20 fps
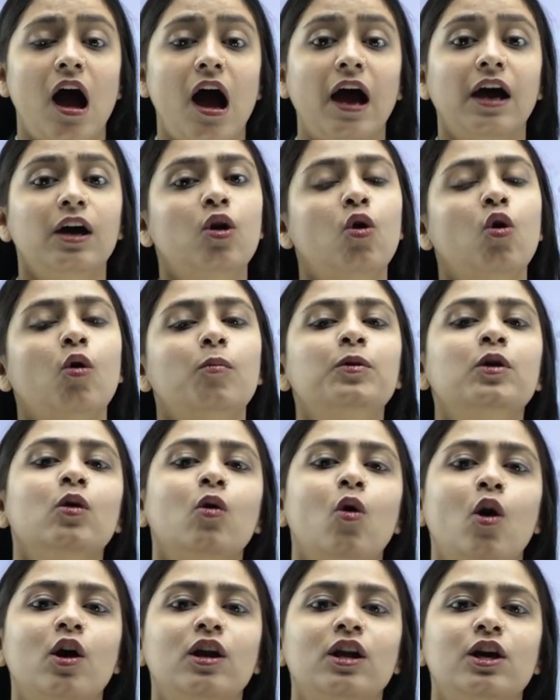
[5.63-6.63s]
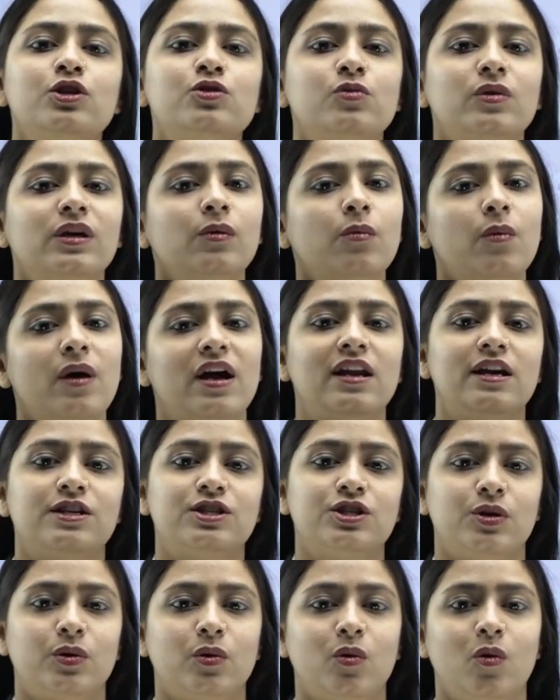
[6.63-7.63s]
I hope you all are doing well
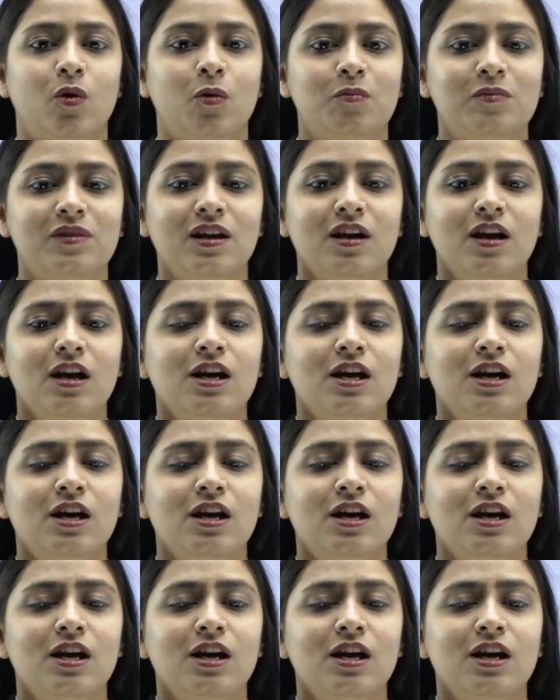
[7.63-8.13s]
at your home.